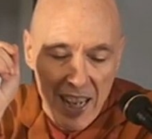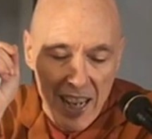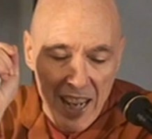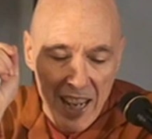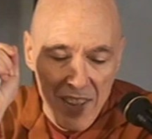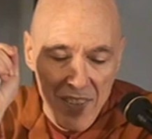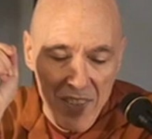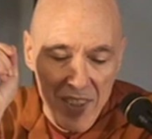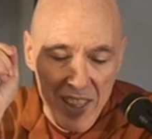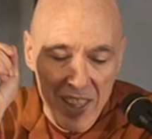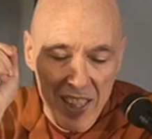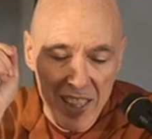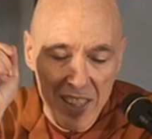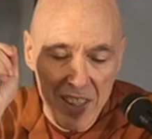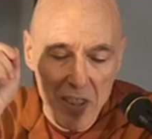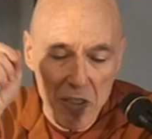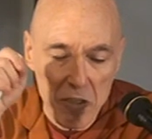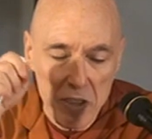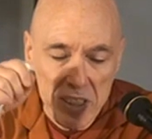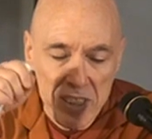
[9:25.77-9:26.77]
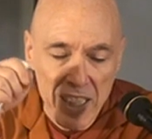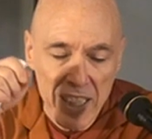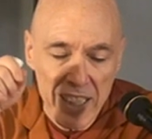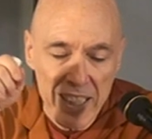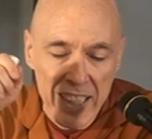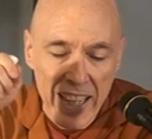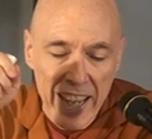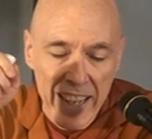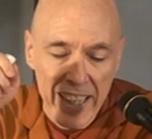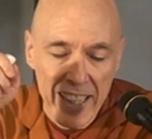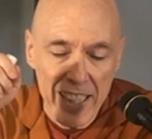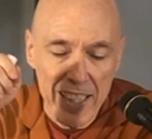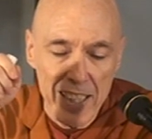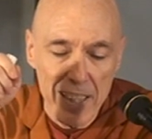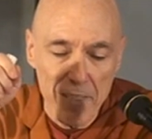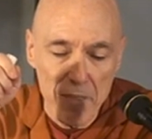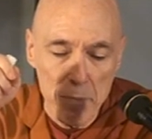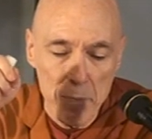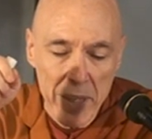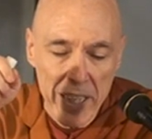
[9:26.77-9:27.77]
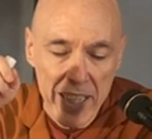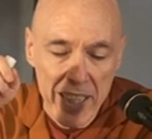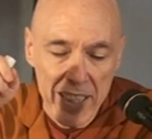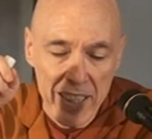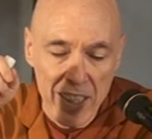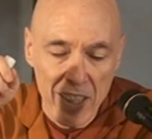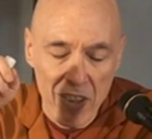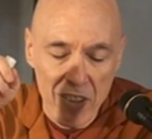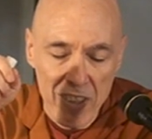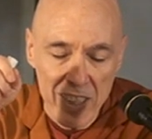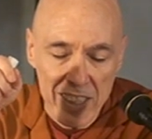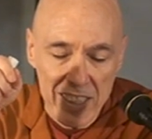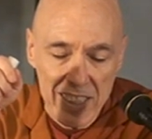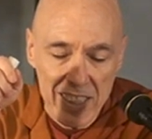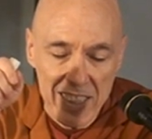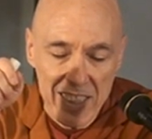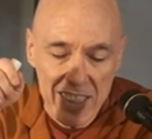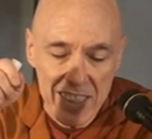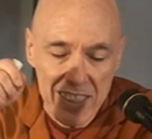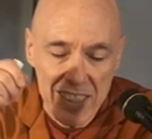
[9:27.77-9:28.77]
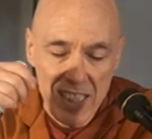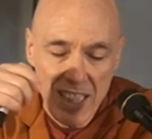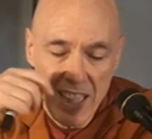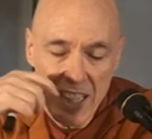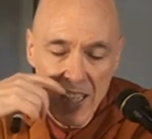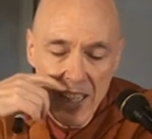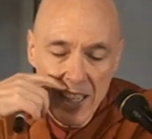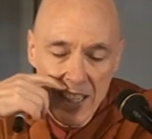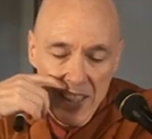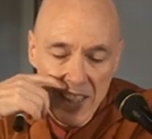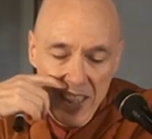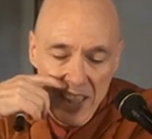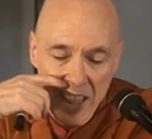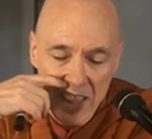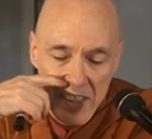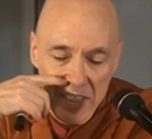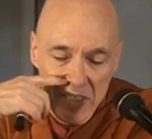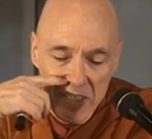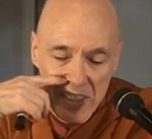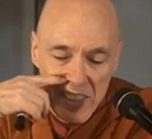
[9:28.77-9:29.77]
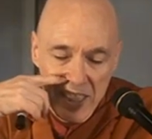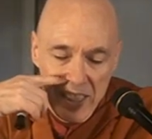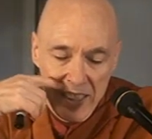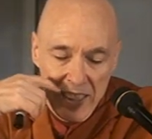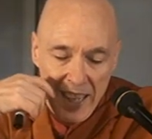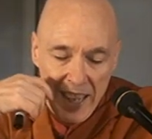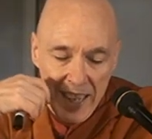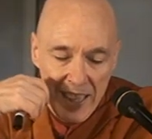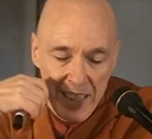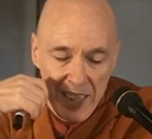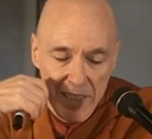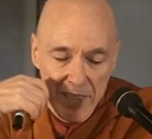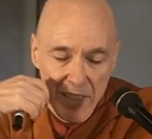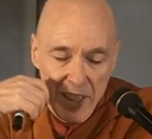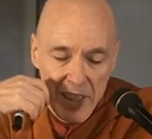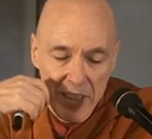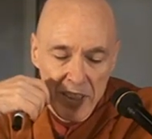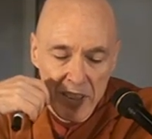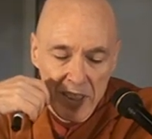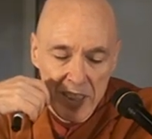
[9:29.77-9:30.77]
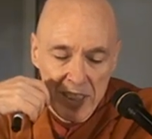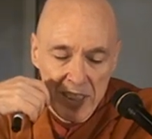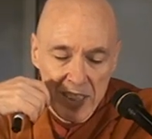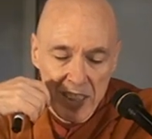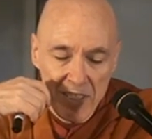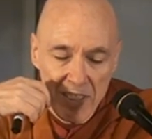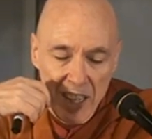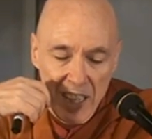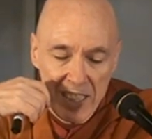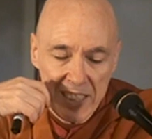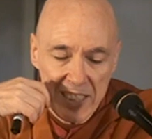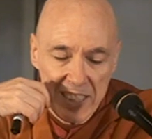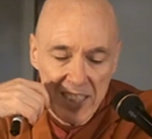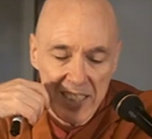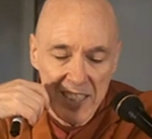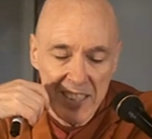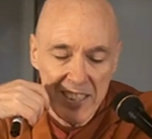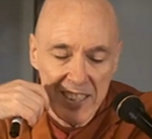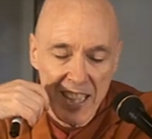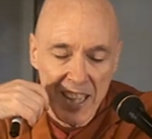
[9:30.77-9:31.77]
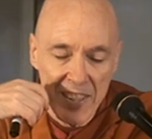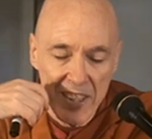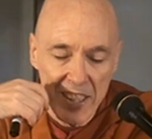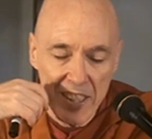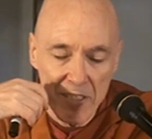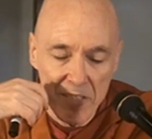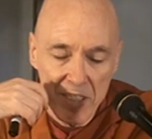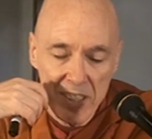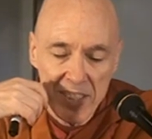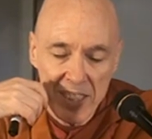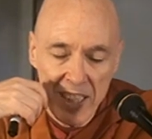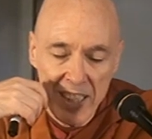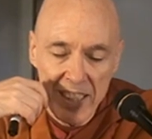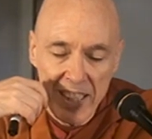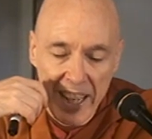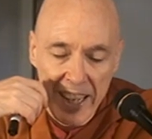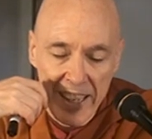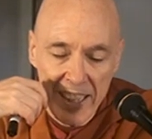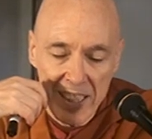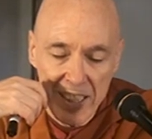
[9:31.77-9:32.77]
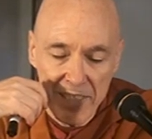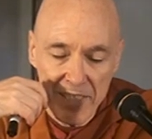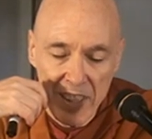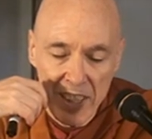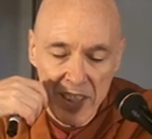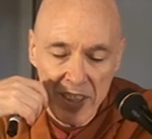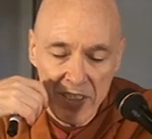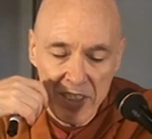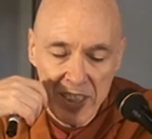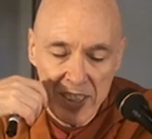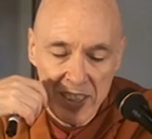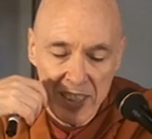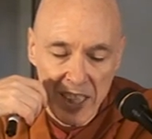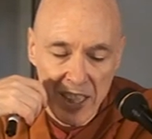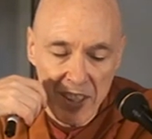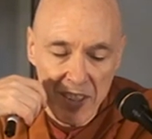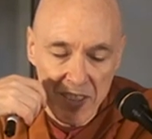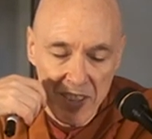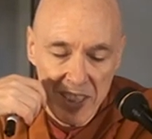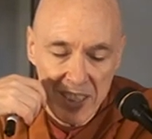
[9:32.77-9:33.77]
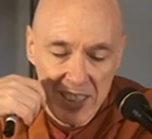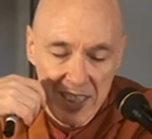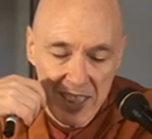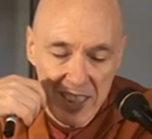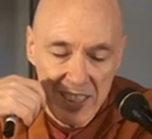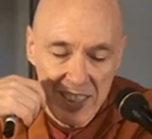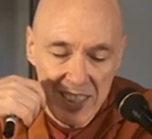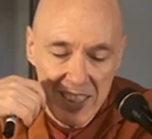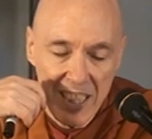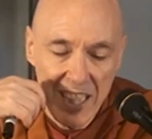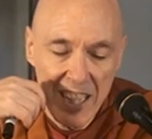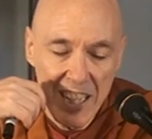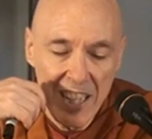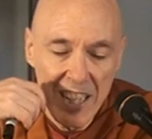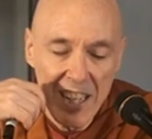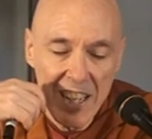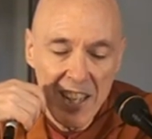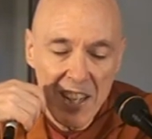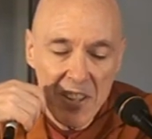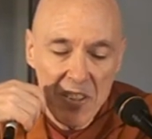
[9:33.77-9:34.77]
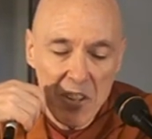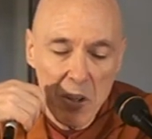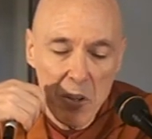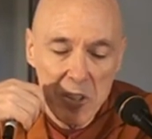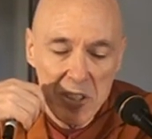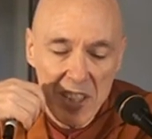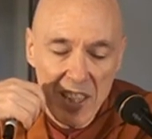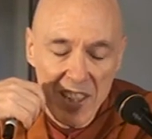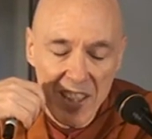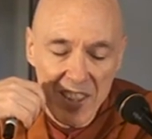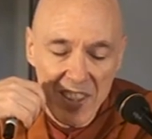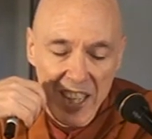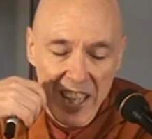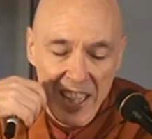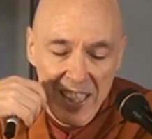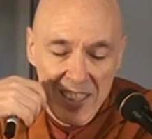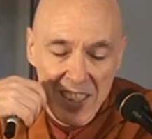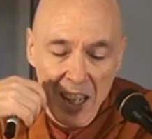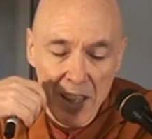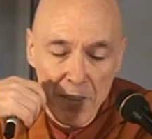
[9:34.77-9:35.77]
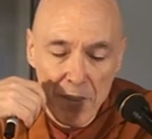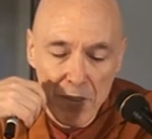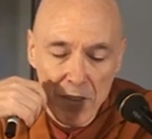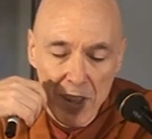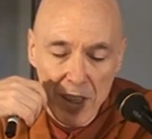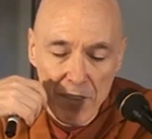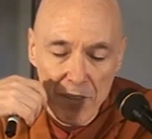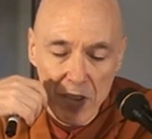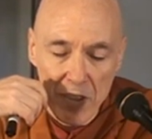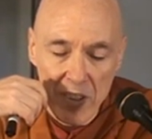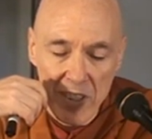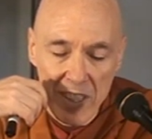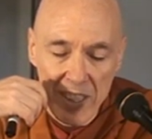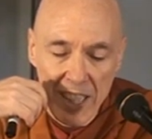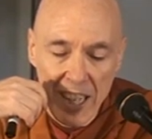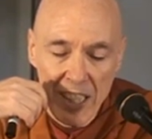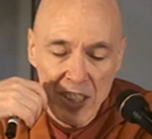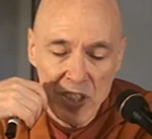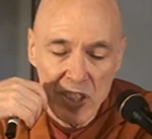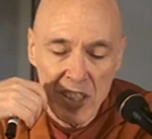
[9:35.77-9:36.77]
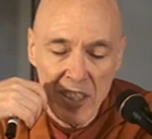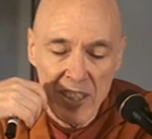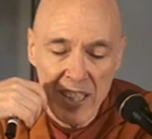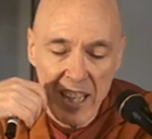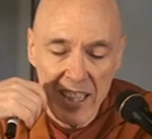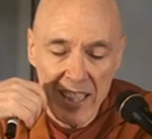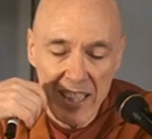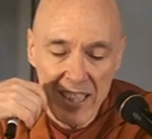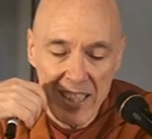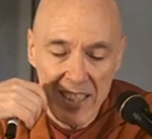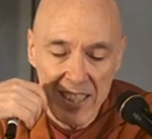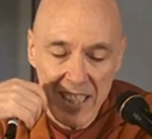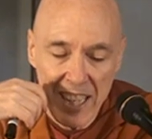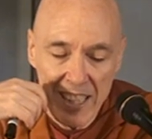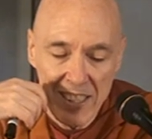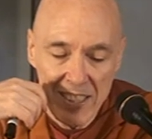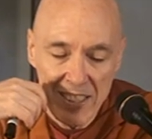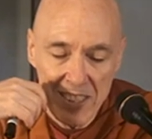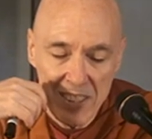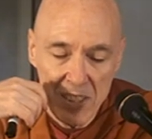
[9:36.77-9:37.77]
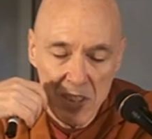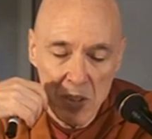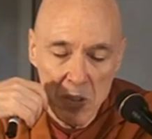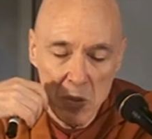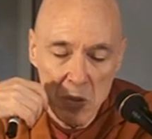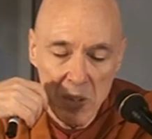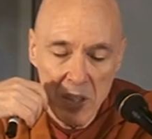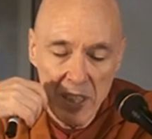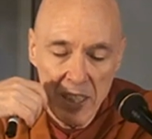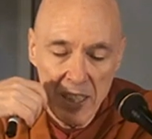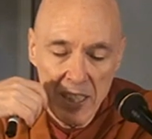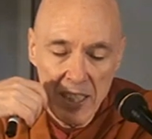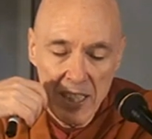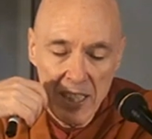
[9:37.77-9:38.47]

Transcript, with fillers: and the arisen taint of being increases, the unarisen taint of ignorance arises, and the arisen taint of ignorance increases. Those are the things unfit for attention that he attends to.